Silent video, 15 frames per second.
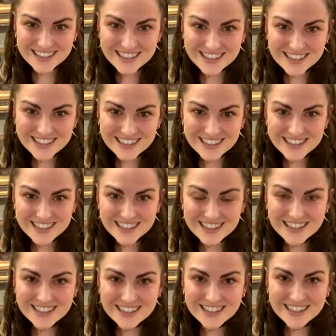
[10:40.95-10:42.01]

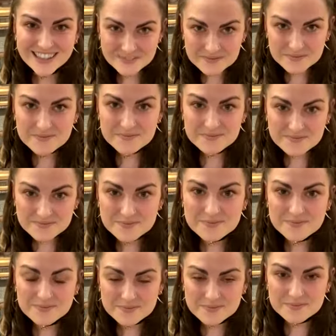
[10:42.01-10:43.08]

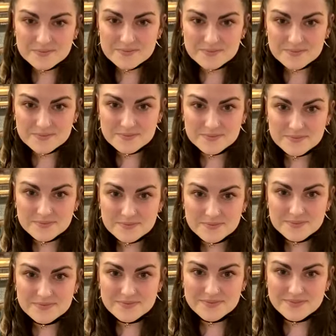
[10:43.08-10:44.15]

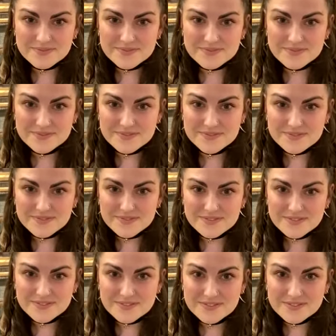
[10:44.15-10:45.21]

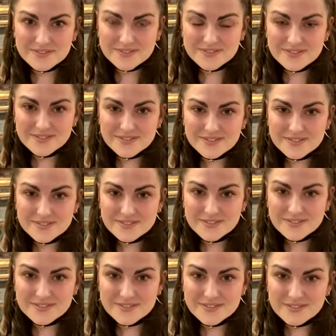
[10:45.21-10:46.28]

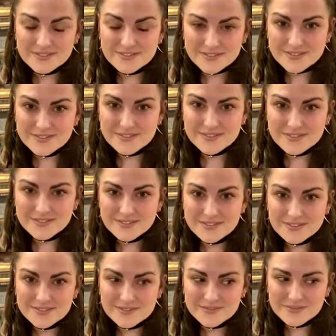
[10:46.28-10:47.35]

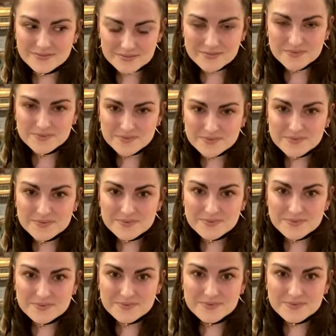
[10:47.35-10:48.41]

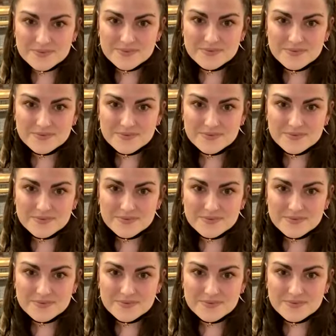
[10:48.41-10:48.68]
[no speech]